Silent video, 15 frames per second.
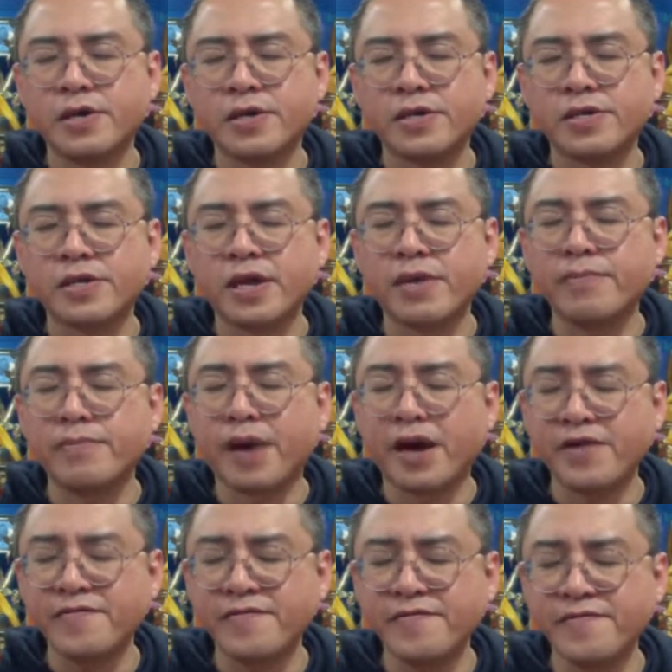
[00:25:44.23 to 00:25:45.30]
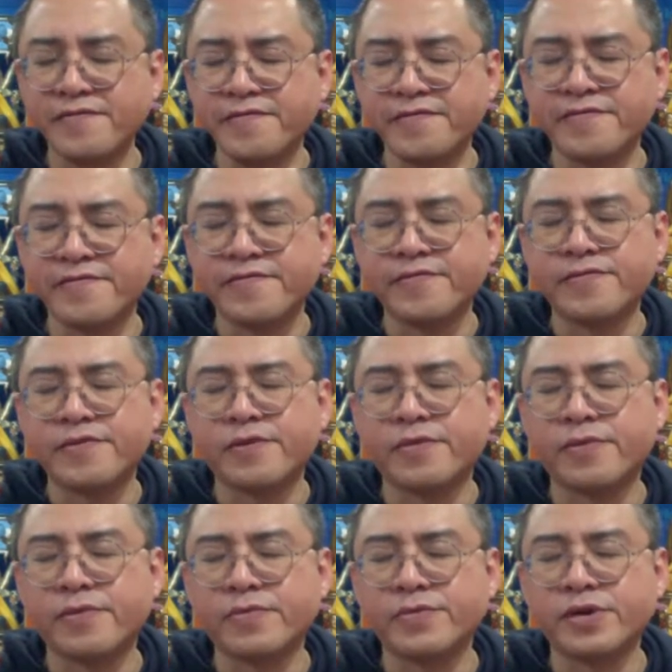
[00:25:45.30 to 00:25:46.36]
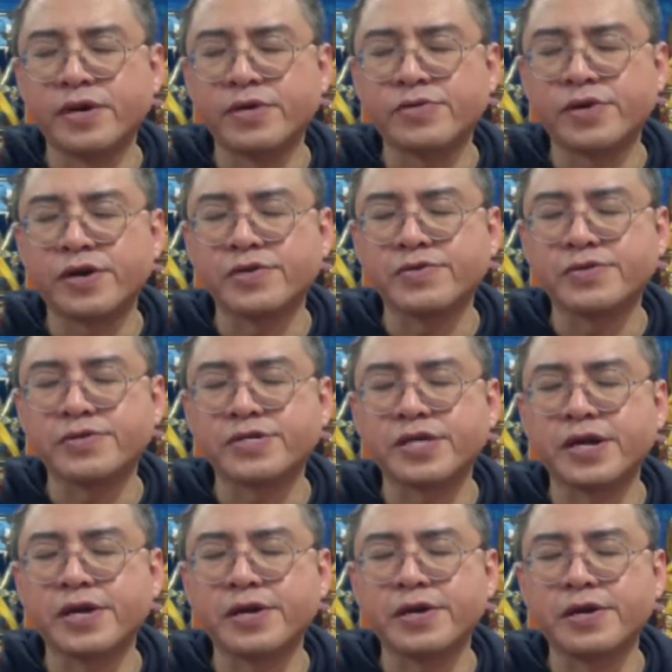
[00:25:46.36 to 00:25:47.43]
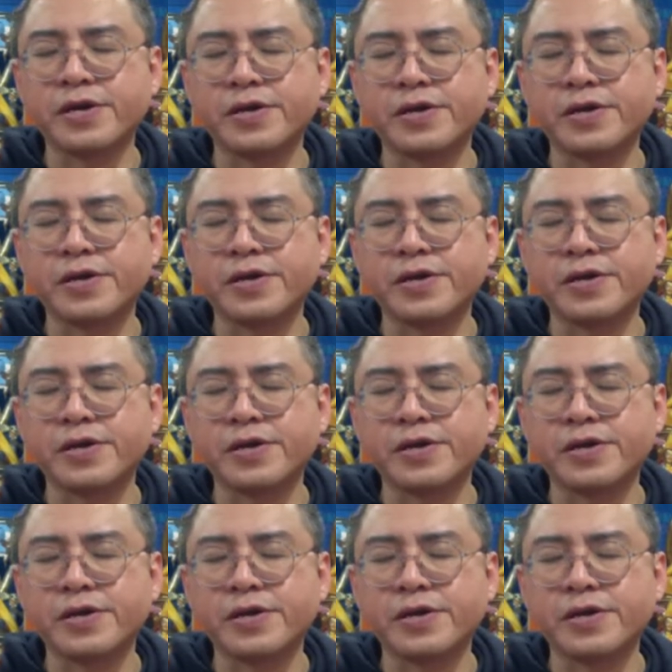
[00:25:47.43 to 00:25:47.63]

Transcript: stay mindful of what we are trying to say,